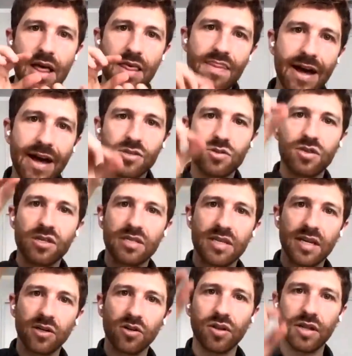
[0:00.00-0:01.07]
that's the
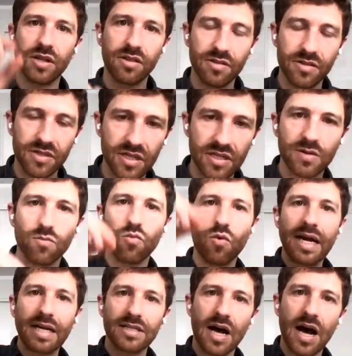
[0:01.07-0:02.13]
signal that the system
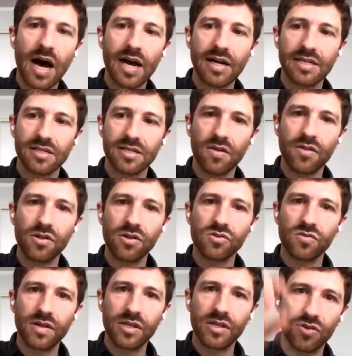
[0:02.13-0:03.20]
ranks highest on the
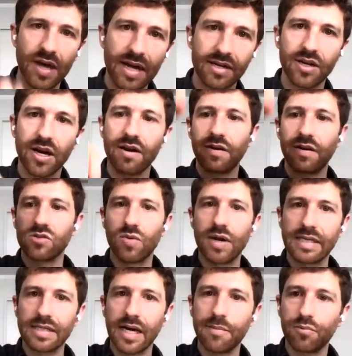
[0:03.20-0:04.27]
newsfeed. So that kind of gets
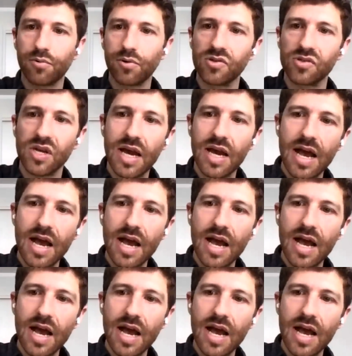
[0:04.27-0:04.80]
ranked upwards.